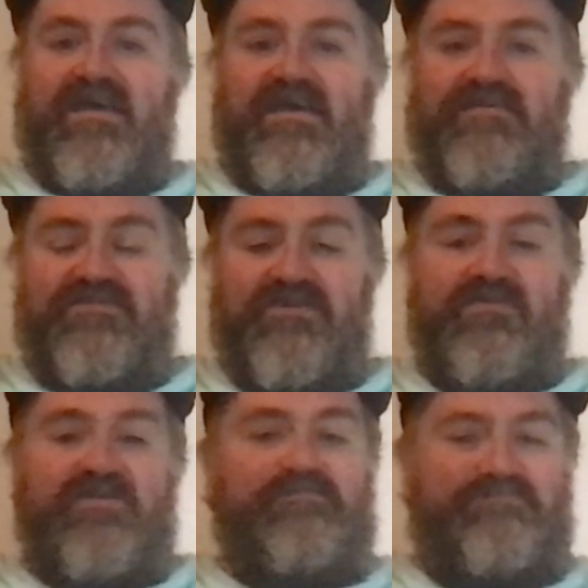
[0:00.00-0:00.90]

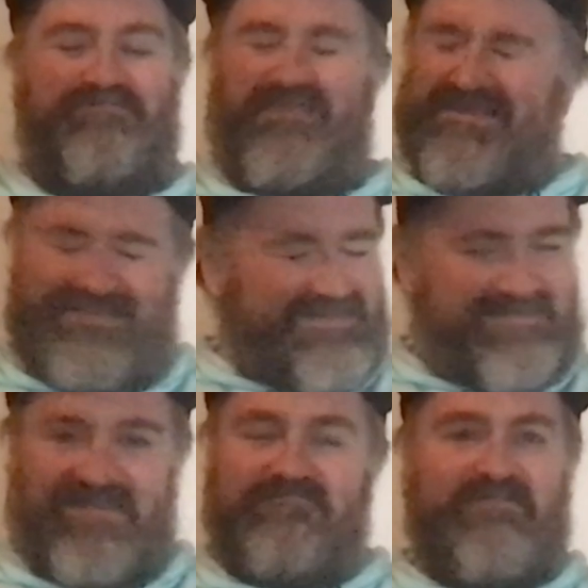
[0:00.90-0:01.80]
2, but just
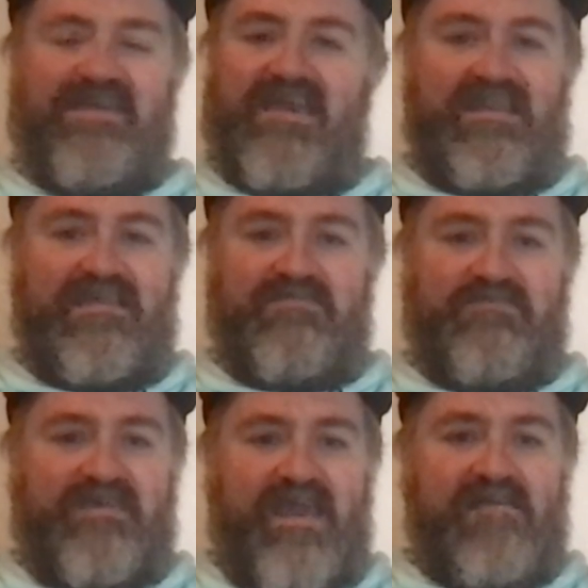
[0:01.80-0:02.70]
didn't make any of them
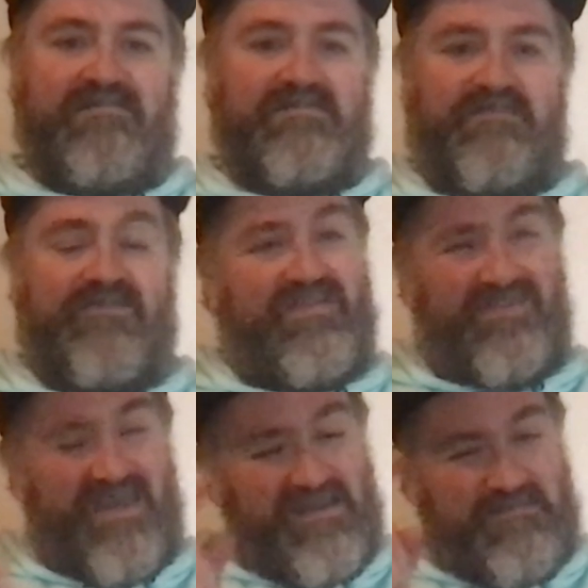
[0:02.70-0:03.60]
count. In fact,
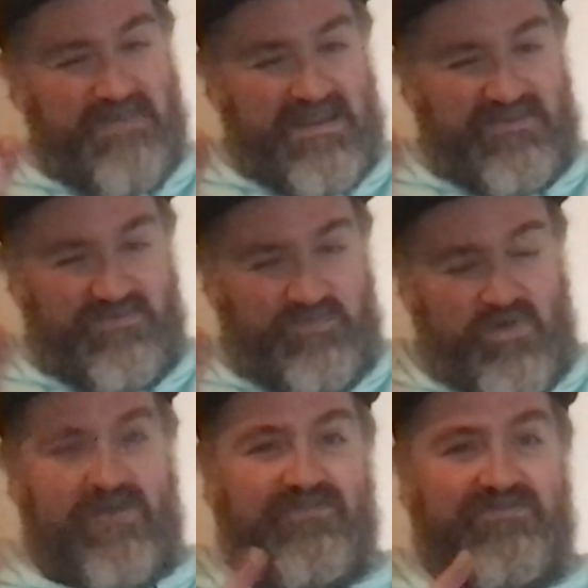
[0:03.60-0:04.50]
they only managed
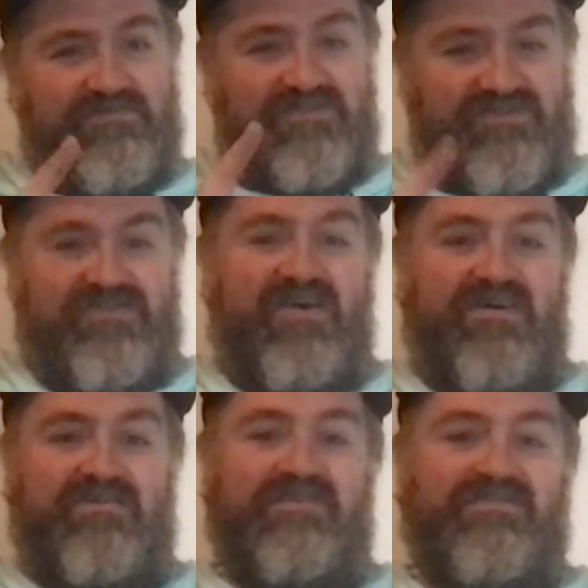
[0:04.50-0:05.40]
1 shot
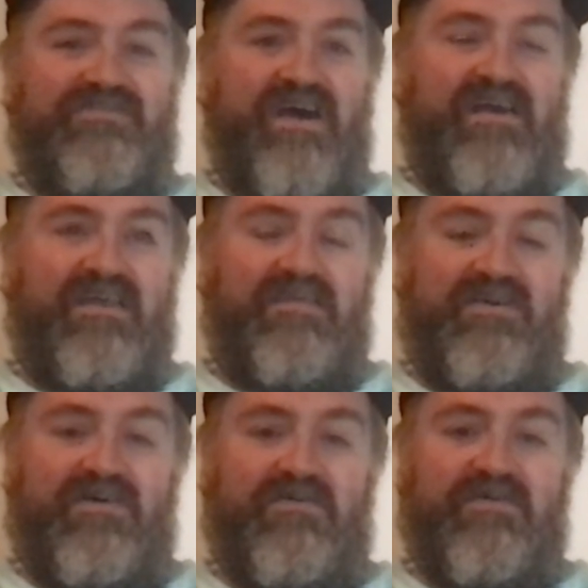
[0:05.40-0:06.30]
on target in the
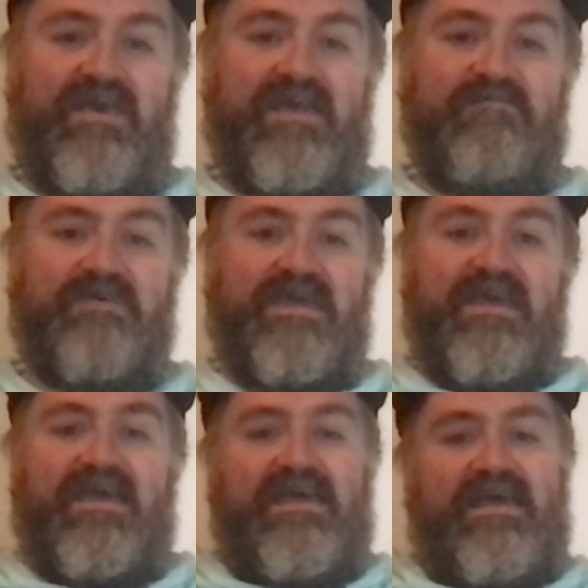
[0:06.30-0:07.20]
whole game.
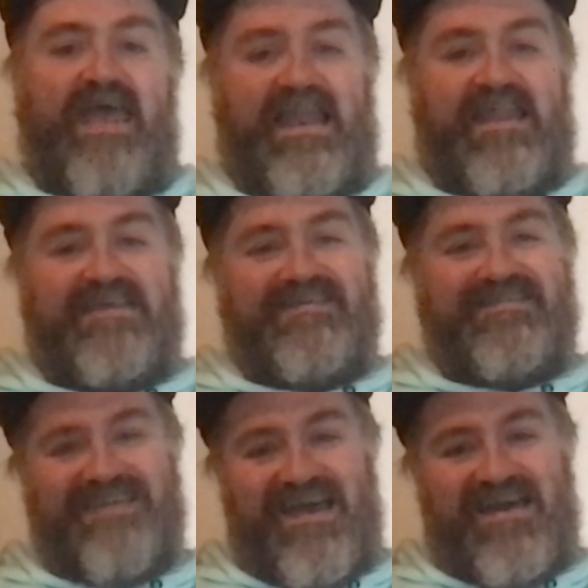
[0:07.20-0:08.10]
Elias
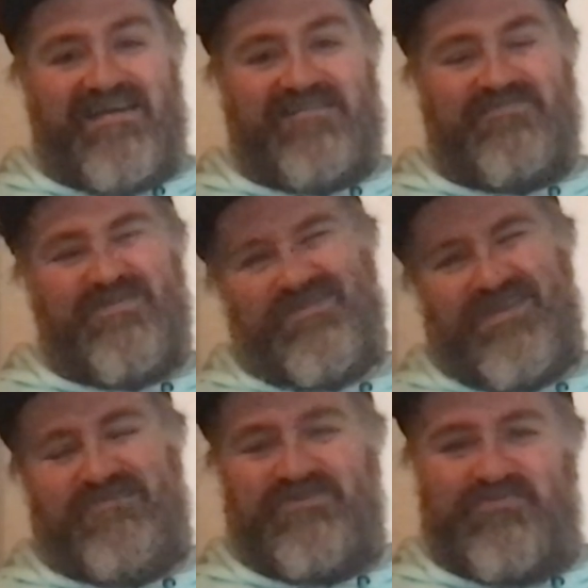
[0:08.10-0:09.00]
Saad,
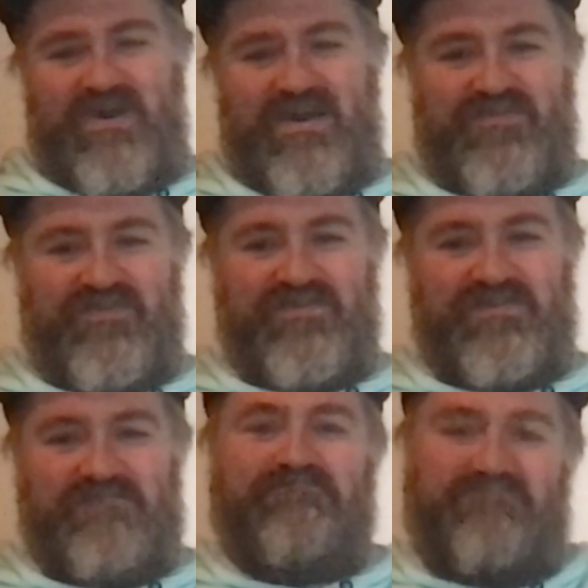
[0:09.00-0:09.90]
he was wasteful.
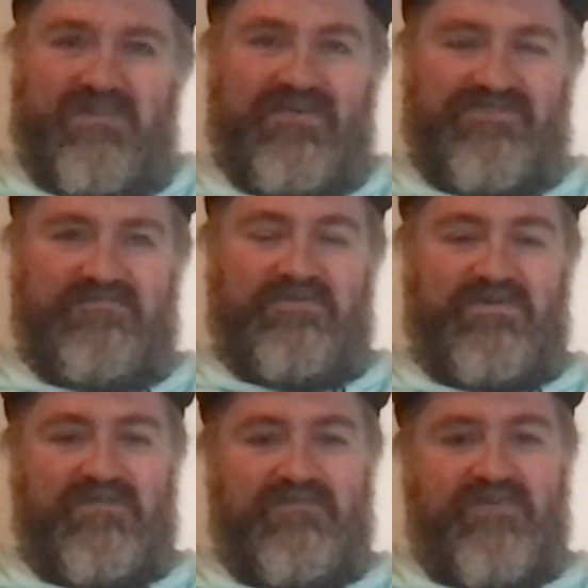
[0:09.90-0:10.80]
He lost the
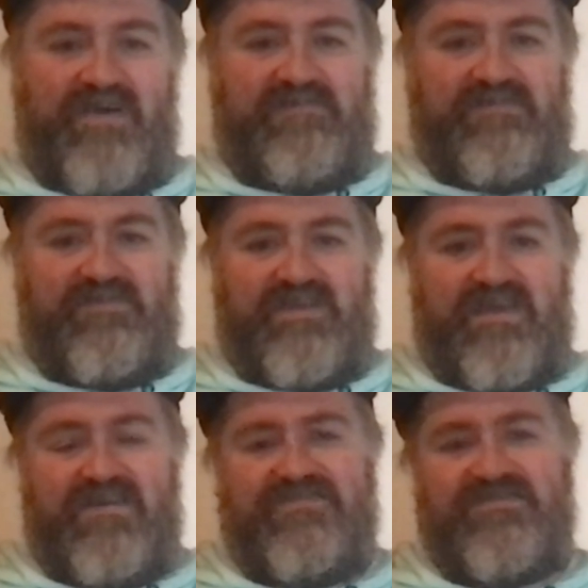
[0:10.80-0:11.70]
ball on 5 different
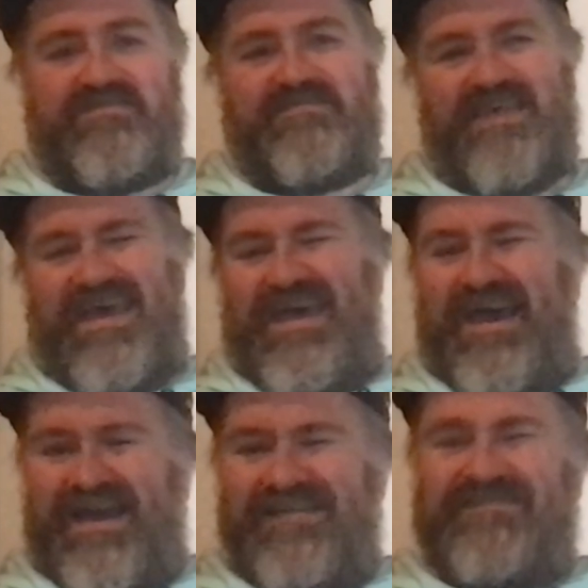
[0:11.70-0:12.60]
occasions,
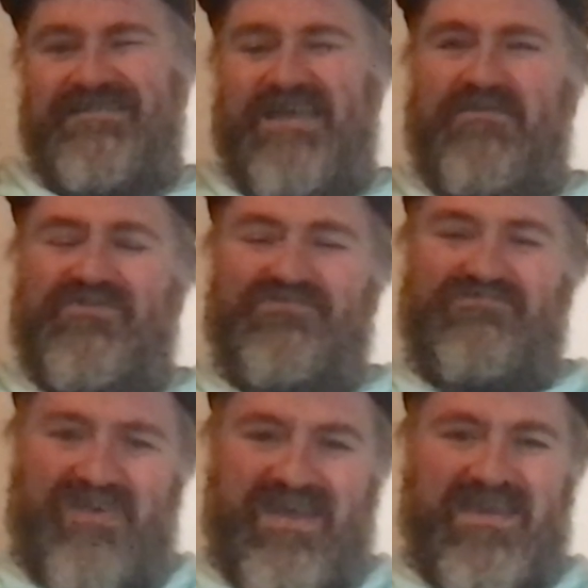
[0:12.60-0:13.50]
and it was a
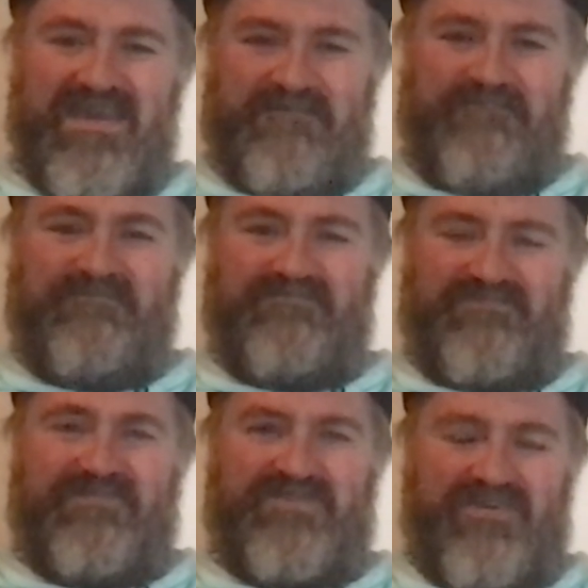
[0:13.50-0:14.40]
rare,
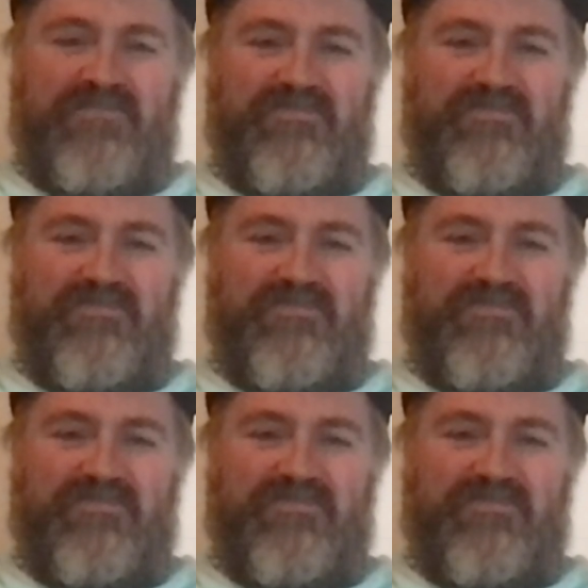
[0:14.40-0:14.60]
tough